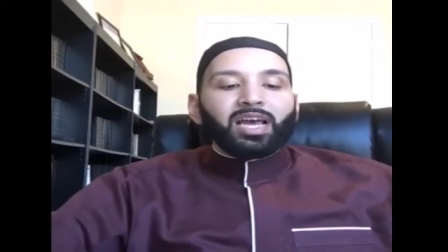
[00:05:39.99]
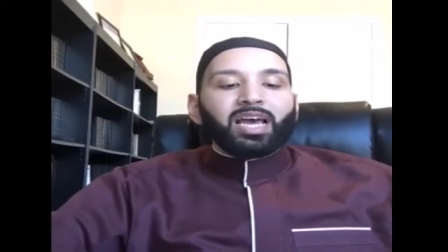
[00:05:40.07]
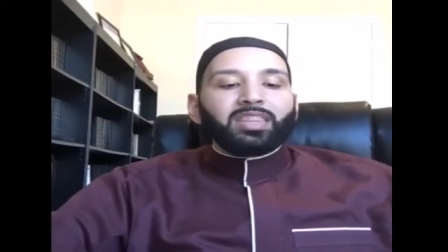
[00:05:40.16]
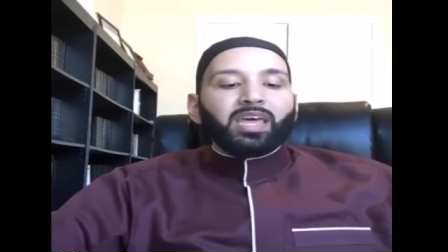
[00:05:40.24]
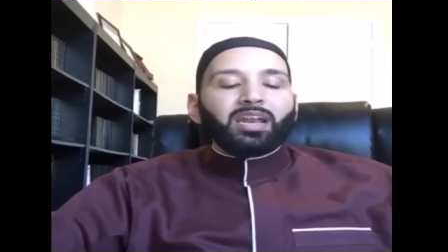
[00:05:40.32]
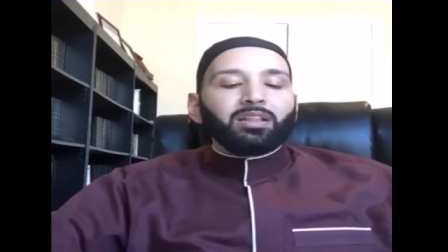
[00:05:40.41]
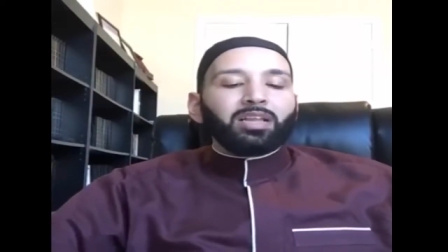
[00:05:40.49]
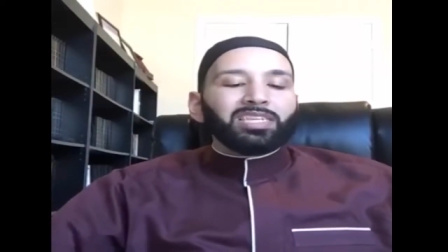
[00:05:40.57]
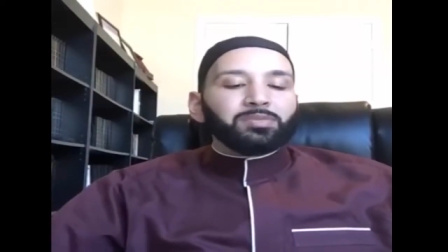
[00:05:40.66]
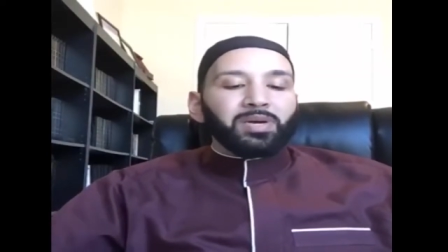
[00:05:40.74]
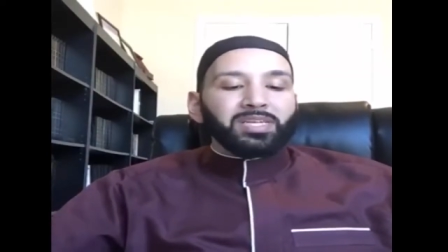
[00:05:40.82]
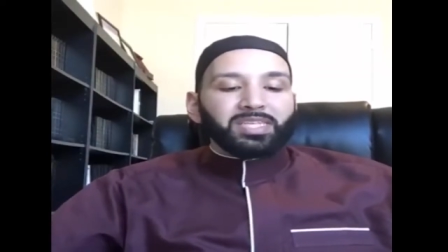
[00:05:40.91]
And then Allah
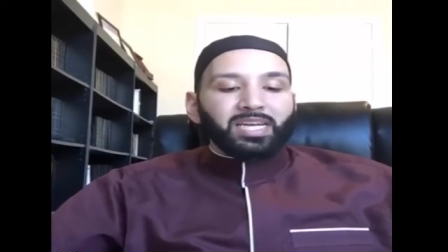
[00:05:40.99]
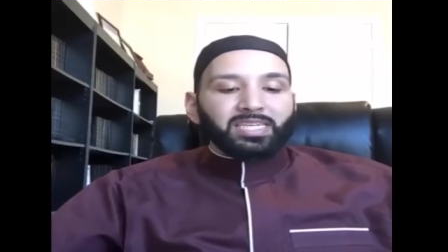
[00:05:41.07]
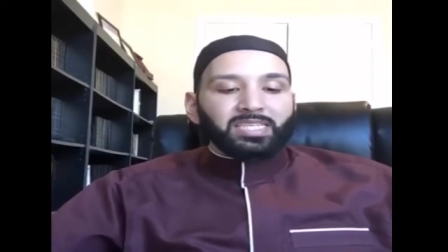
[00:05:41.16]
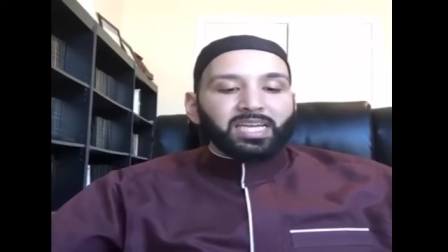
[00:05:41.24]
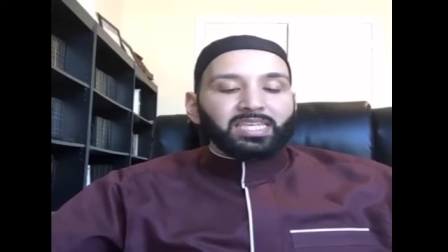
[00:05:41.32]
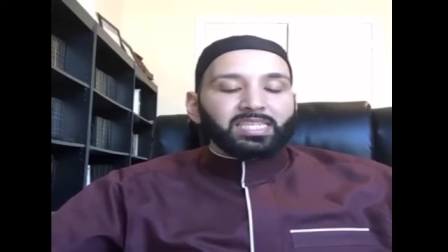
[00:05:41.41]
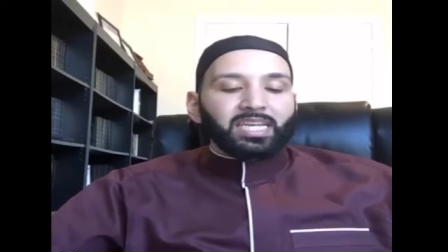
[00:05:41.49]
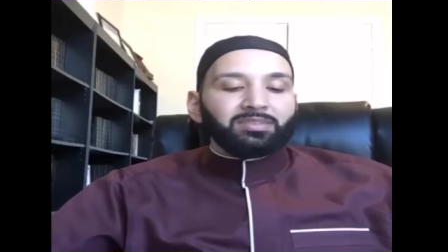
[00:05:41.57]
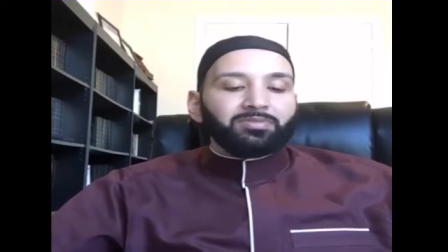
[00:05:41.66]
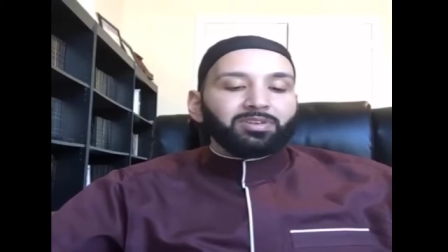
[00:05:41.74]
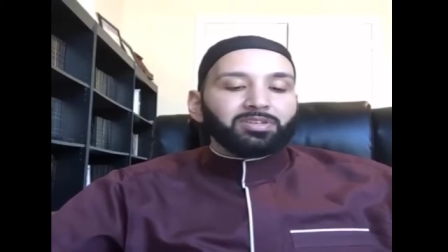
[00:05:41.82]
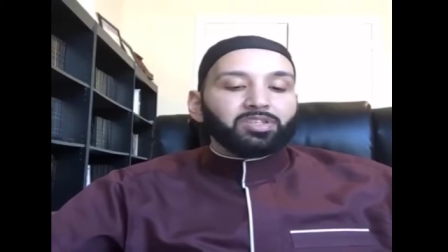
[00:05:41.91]
subhanahu wa ta'ala says
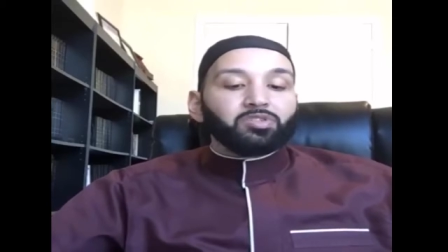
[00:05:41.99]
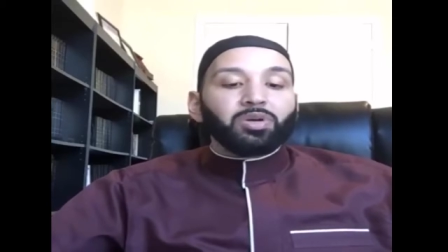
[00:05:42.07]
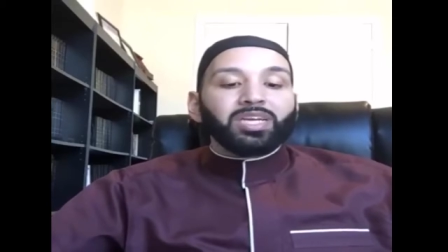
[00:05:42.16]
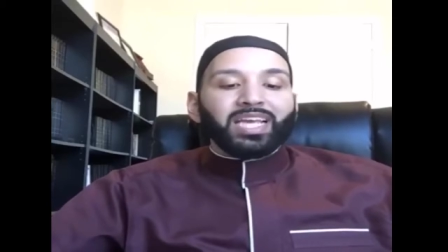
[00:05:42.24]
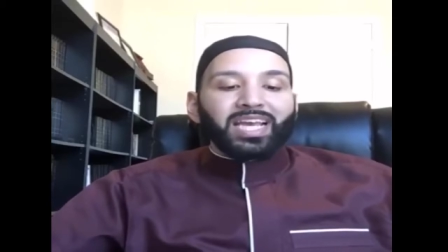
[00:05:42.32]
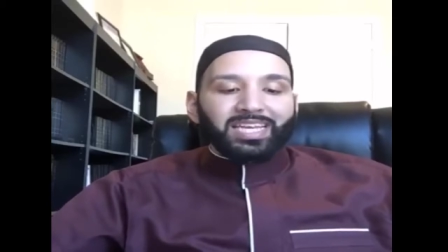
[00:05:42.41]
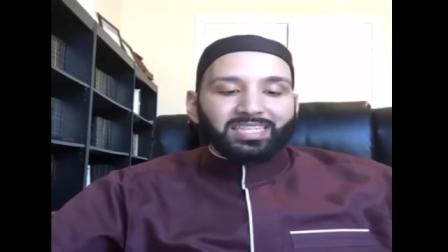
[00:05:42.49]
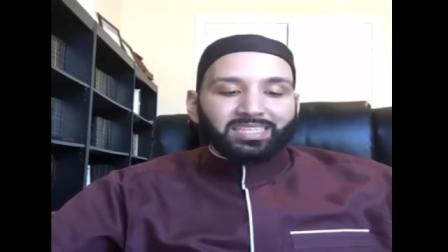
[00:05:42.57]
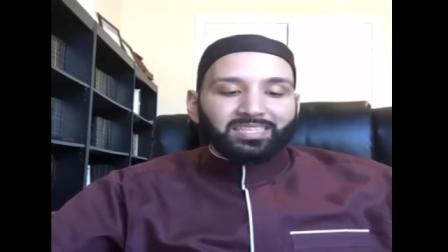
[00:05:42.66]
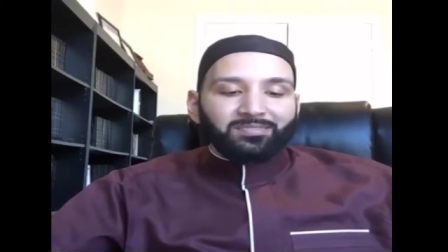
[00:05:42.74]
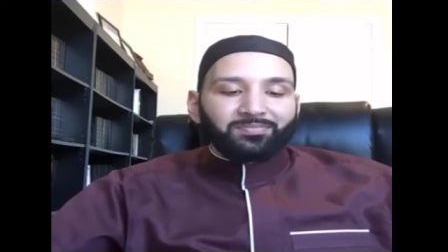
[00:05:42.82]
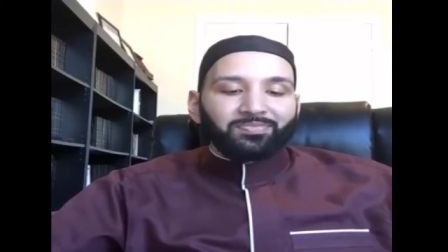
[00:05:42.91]
in verse
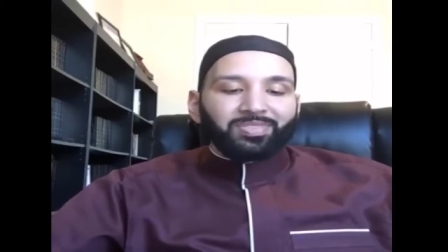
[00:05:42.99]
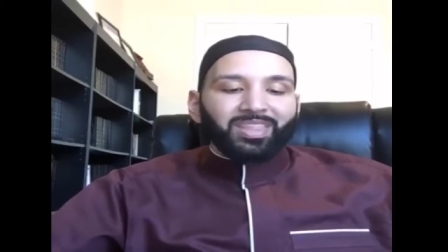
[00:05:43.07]
28,